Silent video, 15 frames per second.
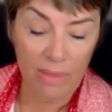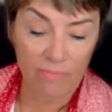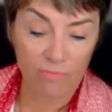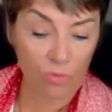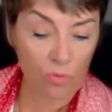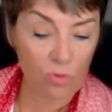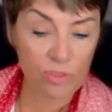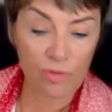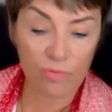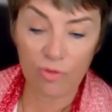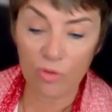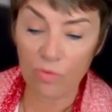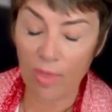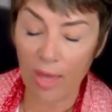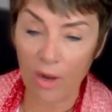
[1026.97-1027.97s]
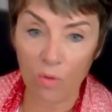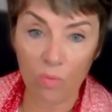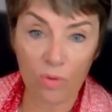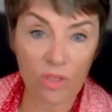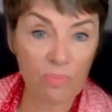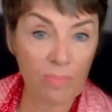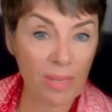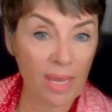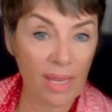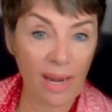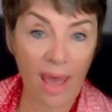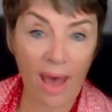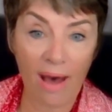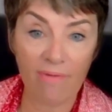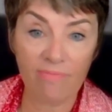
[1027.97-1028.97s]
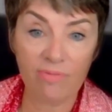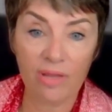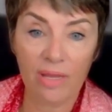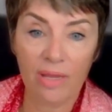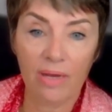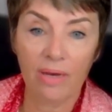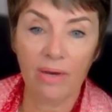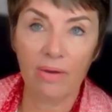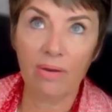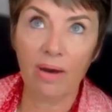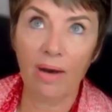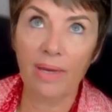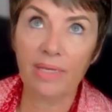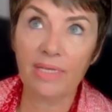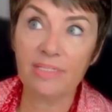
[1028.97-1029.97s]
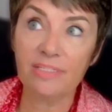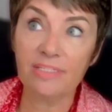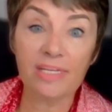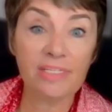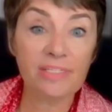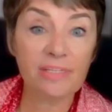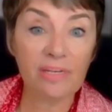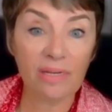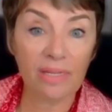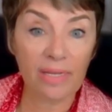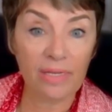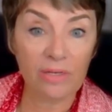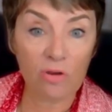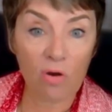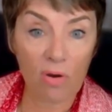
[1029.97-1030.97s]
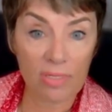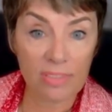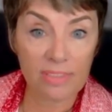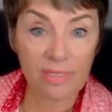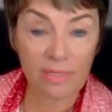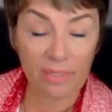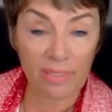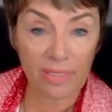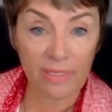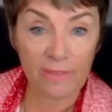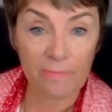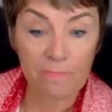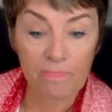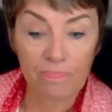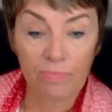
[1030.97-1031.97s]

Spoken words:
For those of you that are with me and have consistently and constantly